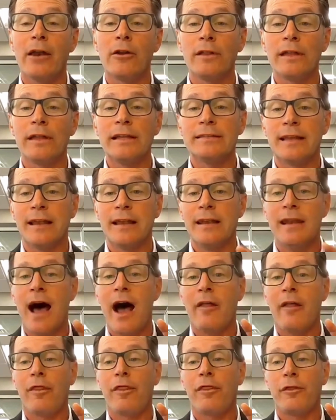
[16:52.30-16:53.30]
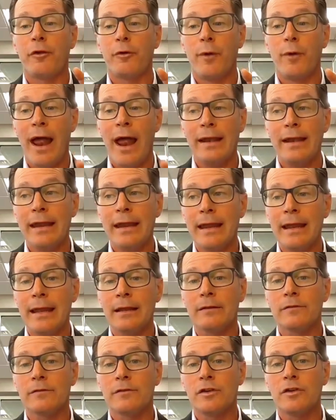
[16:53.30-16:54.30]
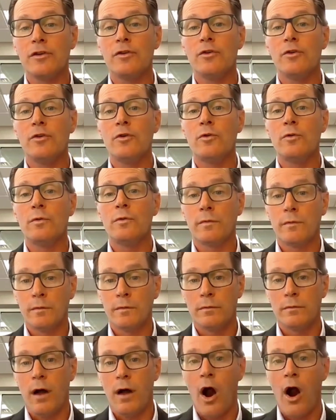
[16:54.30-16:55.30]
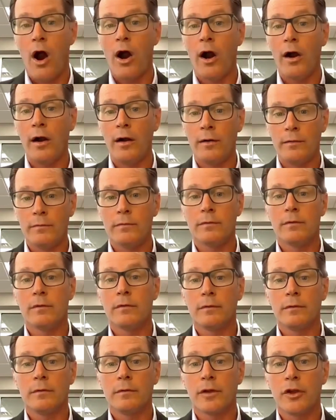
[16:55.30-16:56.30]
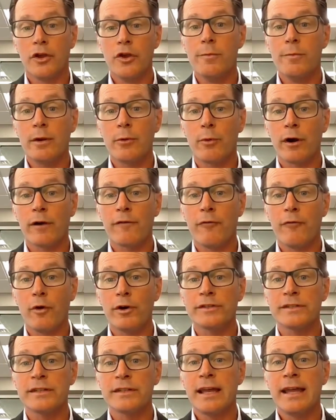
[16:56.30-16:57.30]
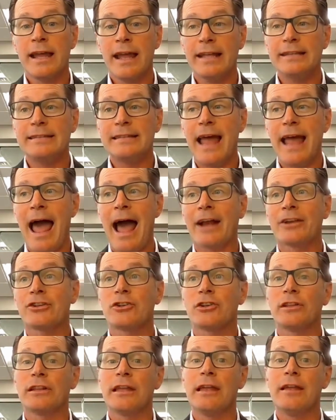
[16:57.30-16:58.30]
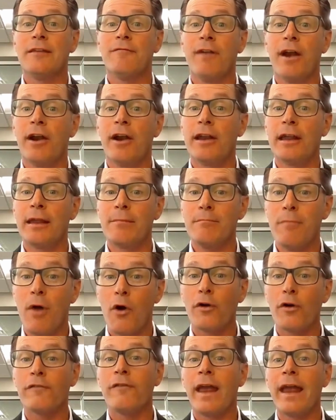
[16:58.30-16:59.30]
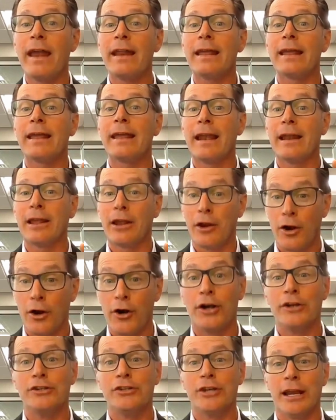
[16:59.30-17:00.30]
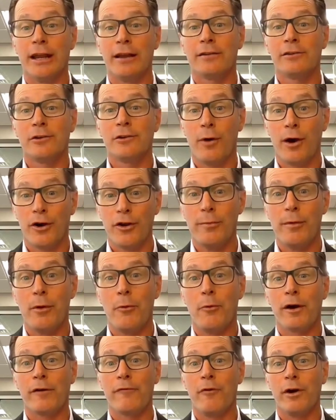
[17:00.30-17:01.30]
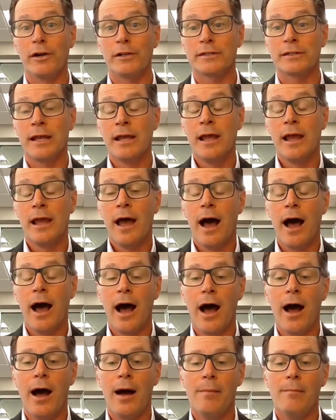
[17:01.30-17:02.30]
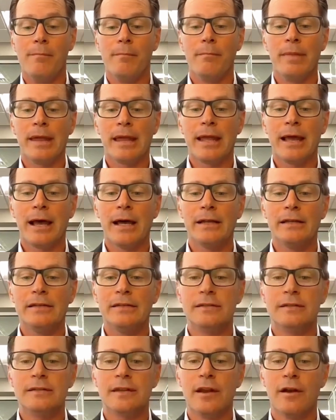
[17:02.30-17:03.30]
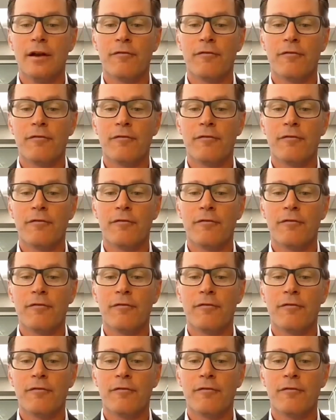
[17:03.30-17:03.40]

only is it not threatening to our human workforce, it's actually very motivating and encouraging to our human workforce. Because